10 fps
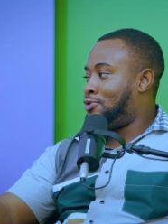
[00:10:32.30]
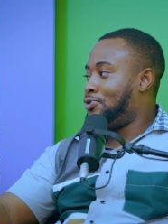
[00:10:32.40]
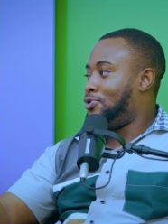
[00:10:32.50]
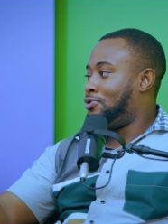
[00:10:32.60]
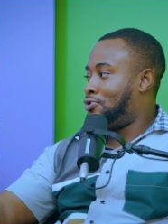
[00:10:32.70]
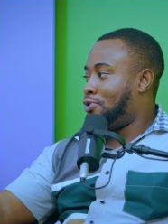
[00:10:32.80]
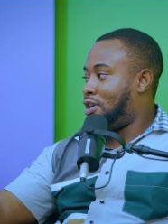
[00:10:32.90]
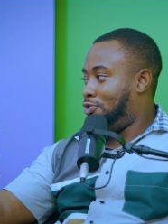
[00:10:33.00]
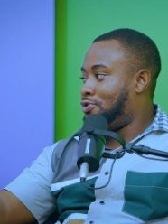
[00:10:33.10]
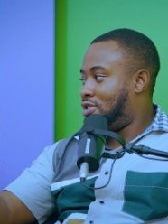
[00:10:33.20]
So, so
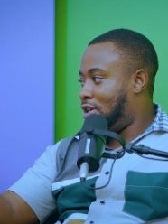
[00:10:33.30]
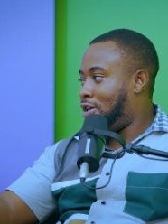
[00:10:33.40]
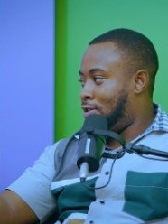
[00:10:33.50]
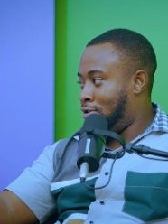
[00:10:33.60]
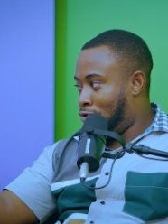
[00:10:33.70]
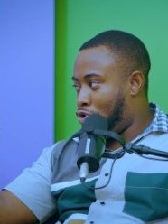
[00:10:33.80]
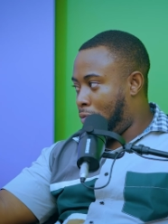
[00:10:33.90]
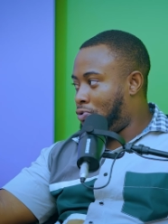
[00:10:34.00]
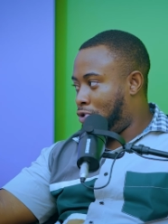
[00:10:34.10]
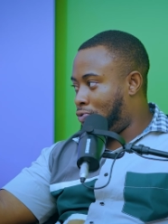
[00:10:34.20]
can you say
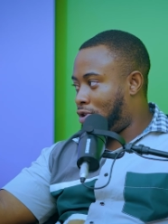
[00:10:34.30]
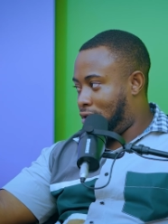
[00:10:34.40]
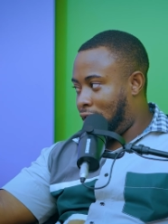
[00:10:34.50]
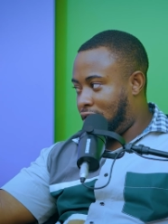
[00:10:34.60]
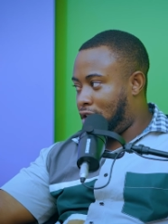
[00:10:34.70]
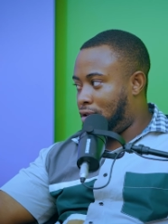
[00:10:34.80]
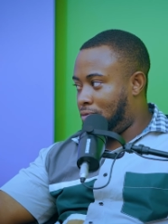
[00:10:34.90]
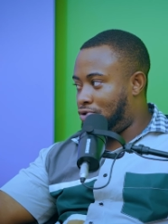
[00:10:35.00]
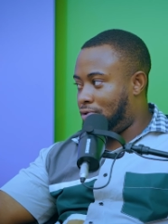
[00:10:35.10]
Kobe would do what like Tatum is